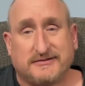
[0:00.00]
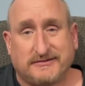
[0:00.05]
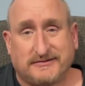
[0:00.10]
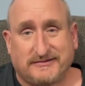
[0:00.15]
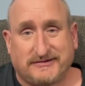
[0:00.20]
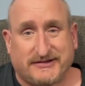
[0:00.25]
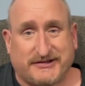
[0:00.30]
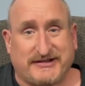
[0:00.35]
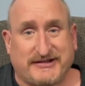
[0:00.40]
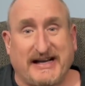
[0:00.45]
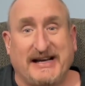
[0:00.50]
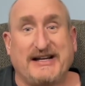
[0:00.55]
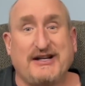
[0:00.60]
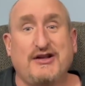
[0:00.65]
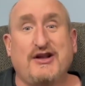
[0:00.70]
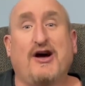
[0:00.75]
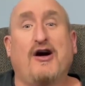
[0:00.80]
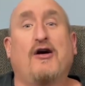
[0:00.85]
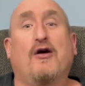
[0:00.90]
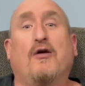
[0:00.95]
say
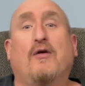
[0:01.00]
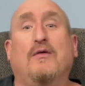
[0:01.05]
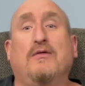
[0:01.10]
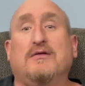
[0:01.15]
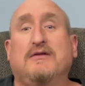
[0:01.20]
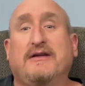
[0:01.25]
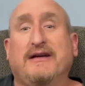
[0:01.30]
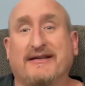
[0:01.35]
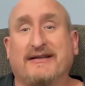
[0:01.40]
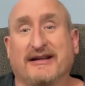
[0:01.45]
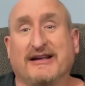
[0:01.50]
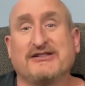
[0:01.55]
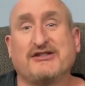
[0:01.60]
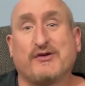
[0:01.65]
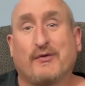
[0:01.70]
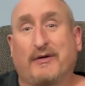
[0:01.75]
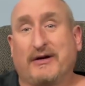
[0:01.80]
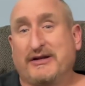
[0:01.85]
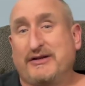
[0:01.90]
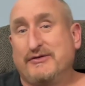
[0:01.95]
no unless
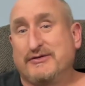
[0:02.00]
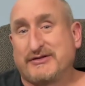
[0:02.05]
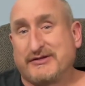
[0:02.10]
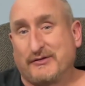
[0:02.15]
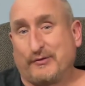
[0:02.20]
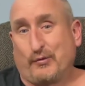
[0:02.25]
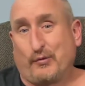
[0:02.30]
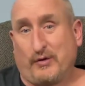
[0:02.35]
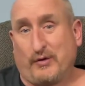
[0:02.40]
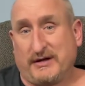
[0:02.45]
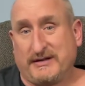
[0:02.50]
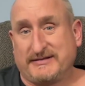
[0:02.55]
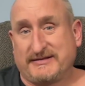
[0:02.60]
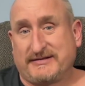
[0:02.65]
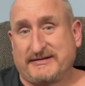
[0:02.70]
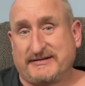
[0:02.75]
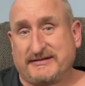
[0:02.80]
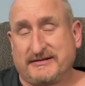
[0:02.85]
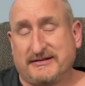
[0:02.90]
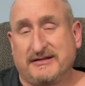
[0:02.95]
you want to use it
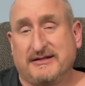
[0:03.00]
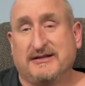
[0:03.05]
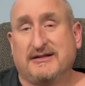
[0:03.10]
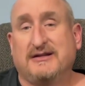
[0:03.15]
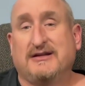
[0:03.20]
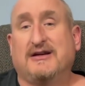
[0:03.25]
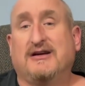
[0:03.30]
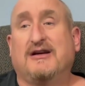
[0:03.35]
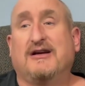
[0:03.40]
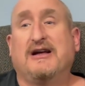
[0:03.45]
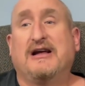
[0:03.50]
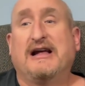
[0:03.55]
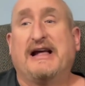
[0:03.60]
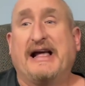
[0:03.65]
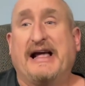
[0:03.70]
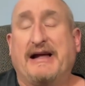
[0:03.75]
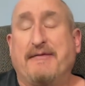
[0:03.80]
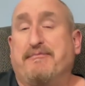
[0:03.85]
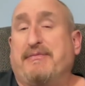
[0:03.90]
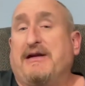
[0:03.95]
once.
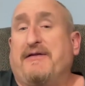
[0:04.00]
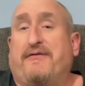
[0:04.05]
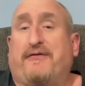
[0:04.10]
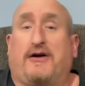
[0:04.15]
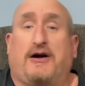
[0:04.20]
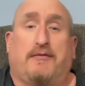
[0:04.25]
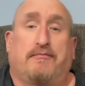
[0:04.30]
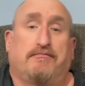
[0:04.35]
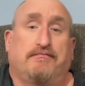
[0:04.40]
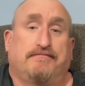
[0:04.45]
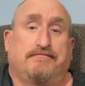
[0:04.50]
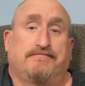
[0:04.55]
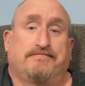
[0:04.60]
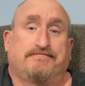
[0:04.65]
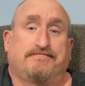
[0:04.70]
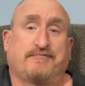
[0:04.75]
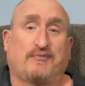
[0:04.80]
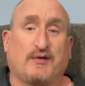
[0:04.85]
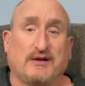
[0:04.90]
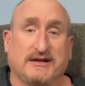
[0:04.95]
And be firm.
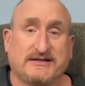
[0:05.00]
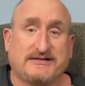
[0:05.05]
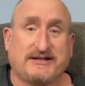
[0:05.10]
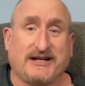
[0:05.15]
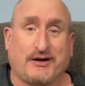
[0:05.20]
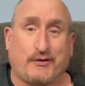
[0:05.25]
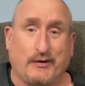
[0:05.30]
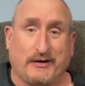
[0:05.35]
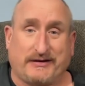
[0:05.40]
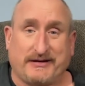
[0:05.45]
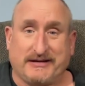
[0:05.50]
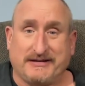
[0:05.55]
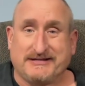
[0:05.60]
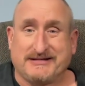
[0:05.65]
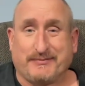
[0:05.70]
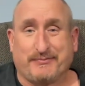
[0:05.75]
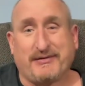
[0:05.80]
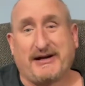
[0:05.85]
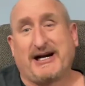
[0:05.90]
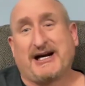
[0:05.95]
Stick with it. The
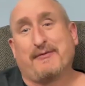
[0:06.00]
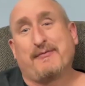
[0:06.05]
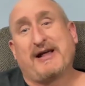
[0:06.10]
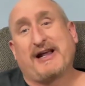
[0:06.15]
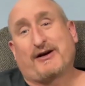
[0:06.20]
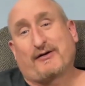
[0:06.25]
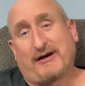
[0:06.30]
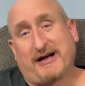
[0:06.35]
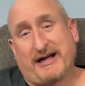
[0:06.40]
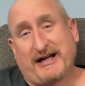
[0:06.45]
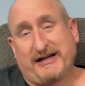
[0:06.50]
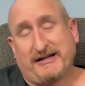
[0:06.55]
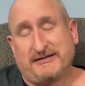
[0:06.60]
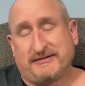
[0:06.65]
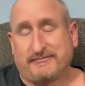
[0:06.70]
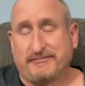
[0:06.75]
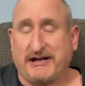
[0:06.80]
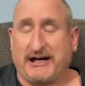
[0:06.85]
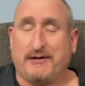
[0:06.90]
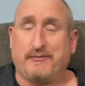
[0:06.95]
player may cry, the
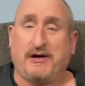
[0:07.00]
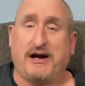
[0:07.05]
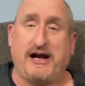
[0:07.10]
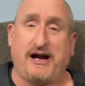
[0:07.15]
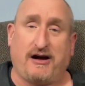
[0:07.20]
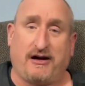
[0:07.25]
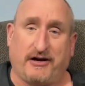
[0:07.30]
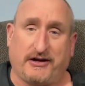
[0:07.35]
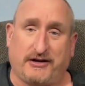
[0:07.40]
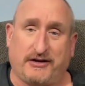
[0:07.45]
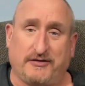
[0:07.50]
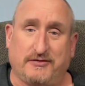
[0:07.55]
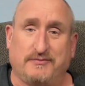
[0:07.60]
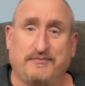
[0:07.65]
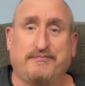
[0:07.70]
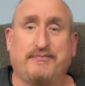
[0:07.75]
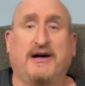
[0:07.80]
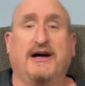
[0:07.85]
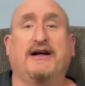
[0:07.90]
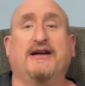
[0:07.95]
player may argue,
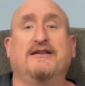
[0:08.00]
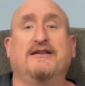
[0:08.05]
but